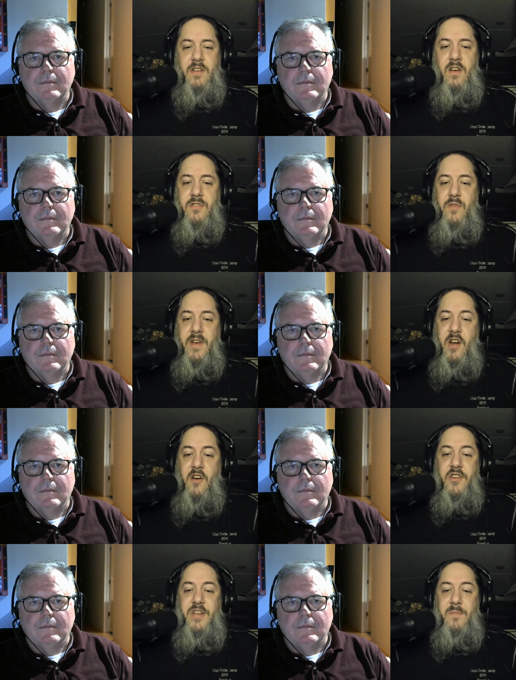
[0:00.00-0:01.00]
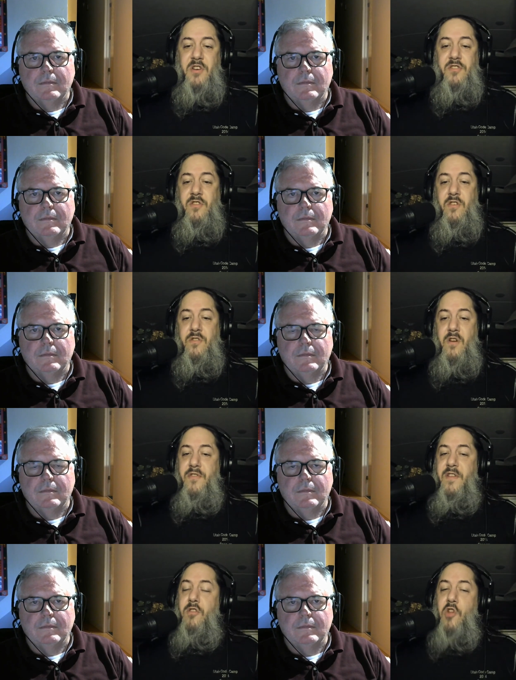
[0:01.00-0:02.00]
Speaker 1: also encouraging personal
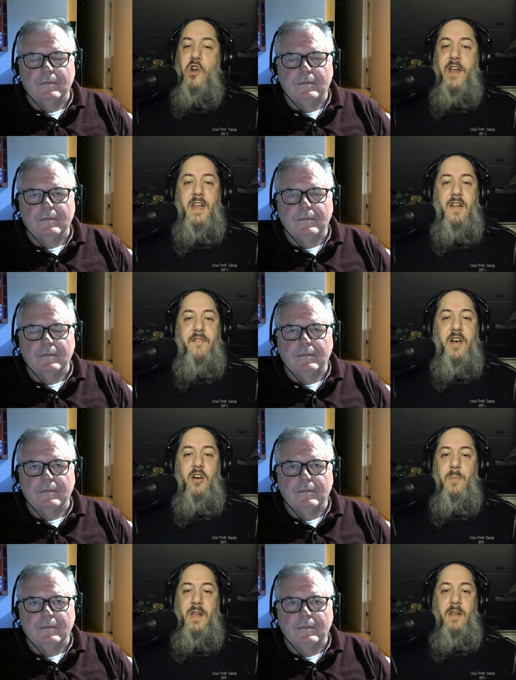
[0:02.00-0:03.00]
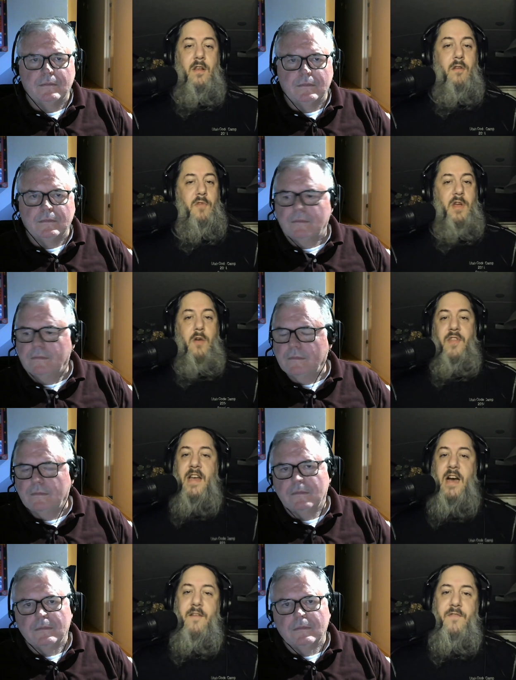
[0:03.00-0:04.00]
growth and learning and development. You know, going to
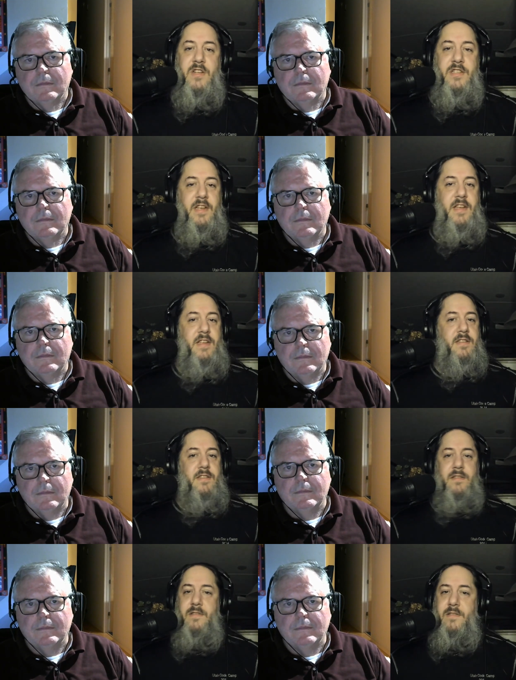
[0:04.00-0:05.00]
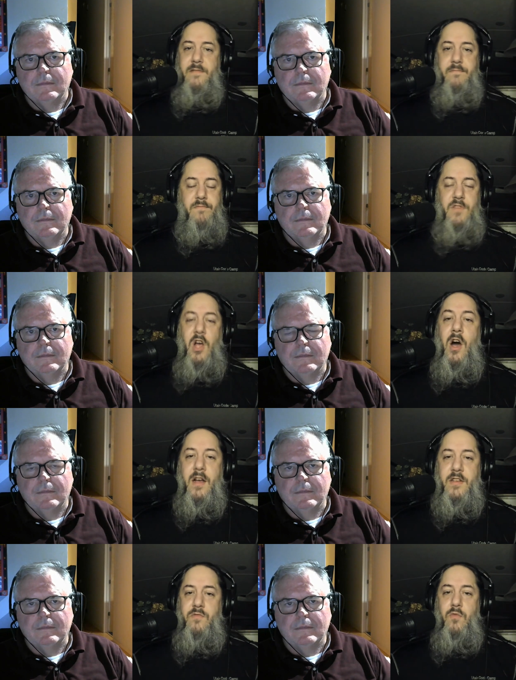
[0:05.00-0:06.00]
conferences,
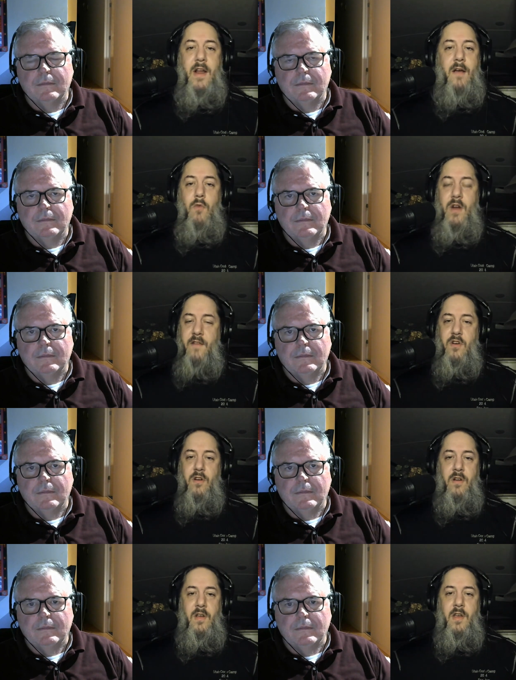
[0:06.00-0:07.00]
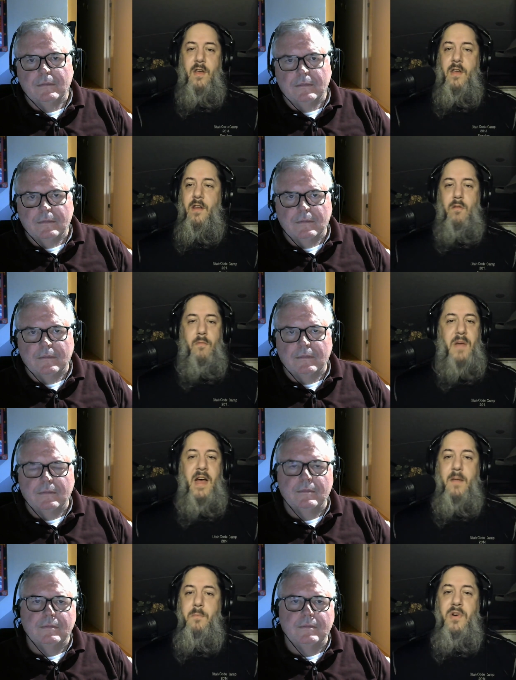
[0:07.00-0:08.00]
talks, what, whatever you know,
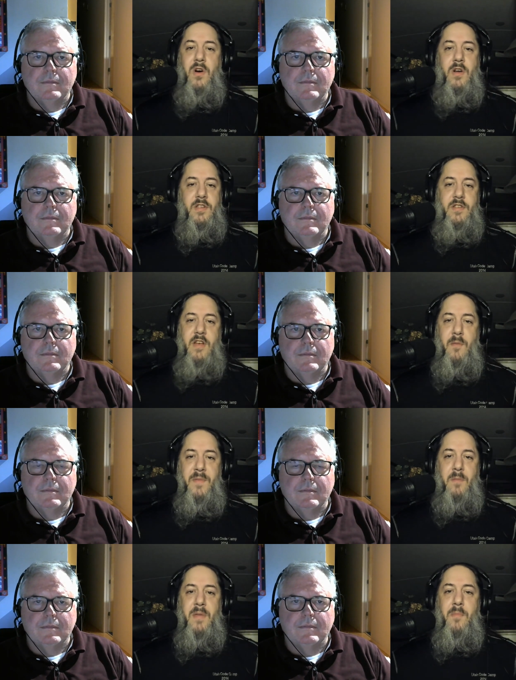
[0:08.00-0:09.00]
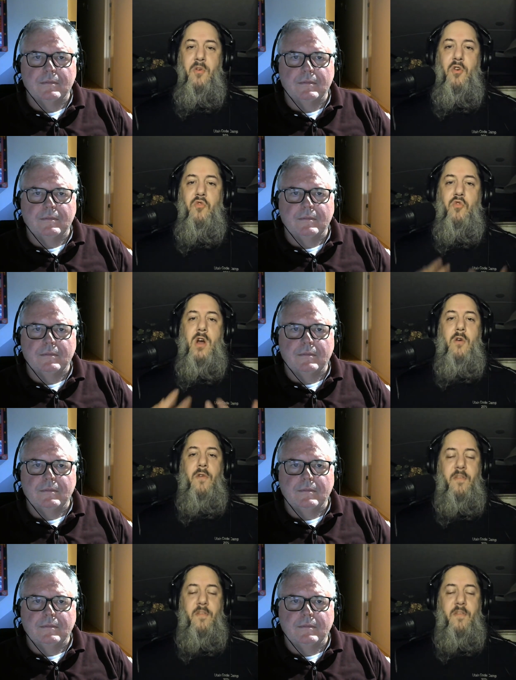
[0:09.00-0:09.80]
buying books, helping people grow as